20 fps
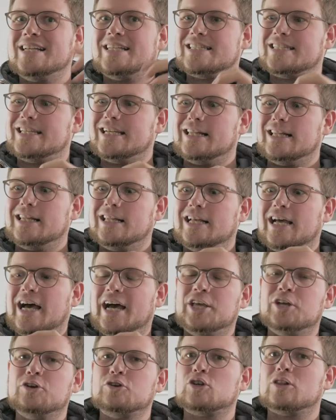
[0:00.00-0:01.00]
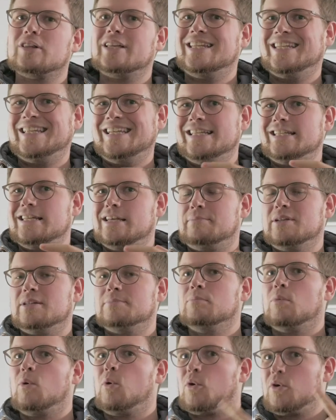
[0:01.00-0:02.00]
Still, I usually need a
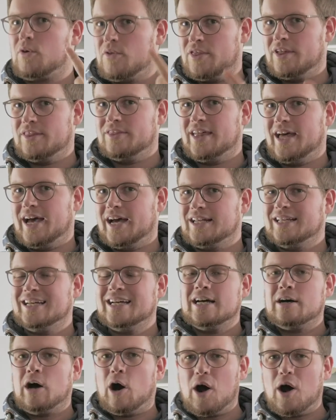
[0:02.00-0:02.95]
bit more than that.